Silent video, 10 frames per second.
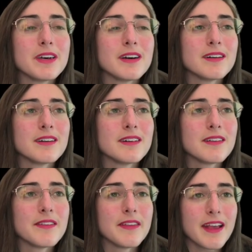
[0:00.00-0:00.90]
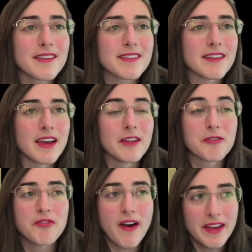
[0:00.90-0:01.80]
Next and
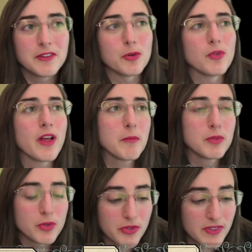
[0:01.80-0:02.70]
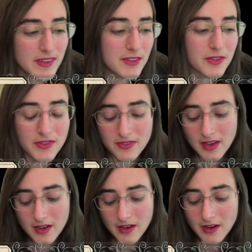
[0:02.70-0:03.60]
final Ambulocetus.
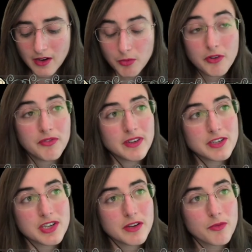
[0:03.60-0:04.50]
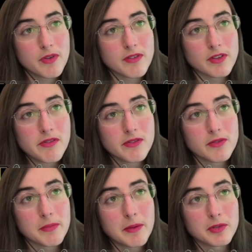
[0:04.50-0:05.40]
We're finishing with another
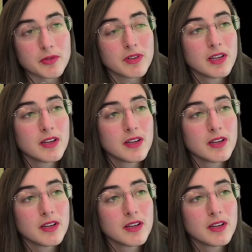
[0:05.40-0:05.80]
mammal.